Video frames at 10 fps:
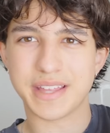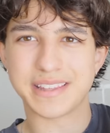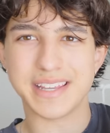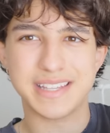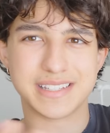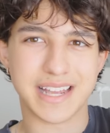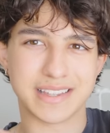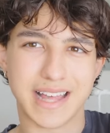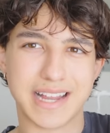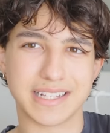that the
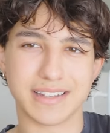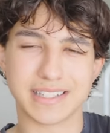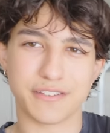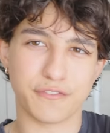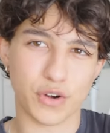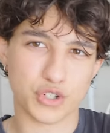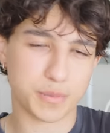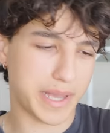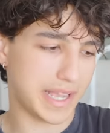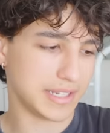inside lining, like the
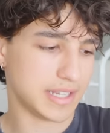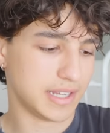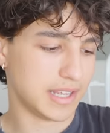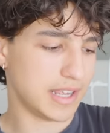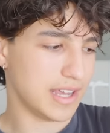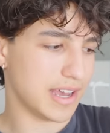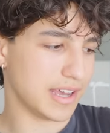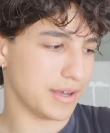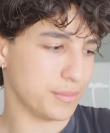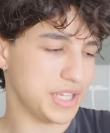first pant,
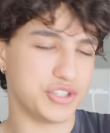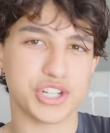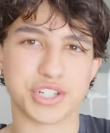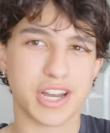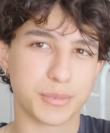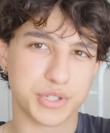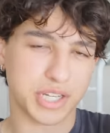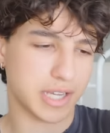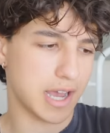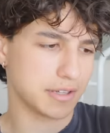um, is just
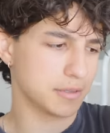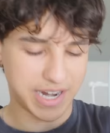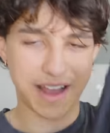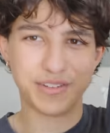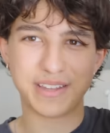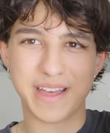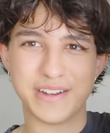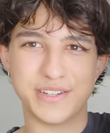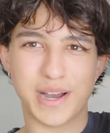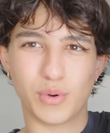100% cotton. But having
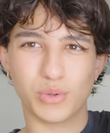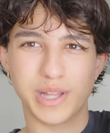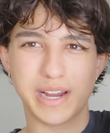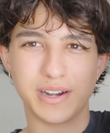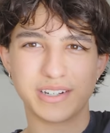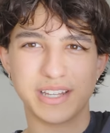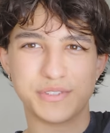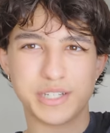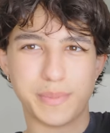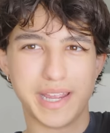that double layer gives
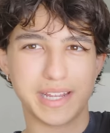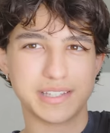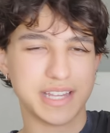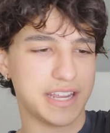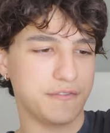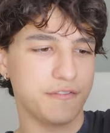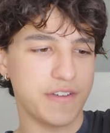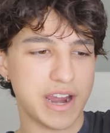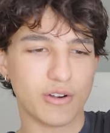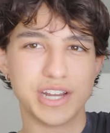these pants a
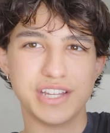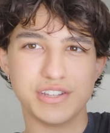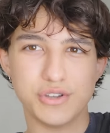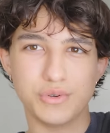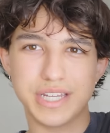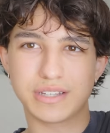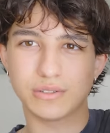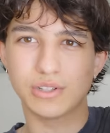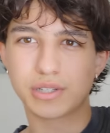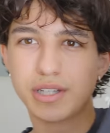very unique
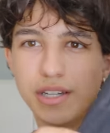look.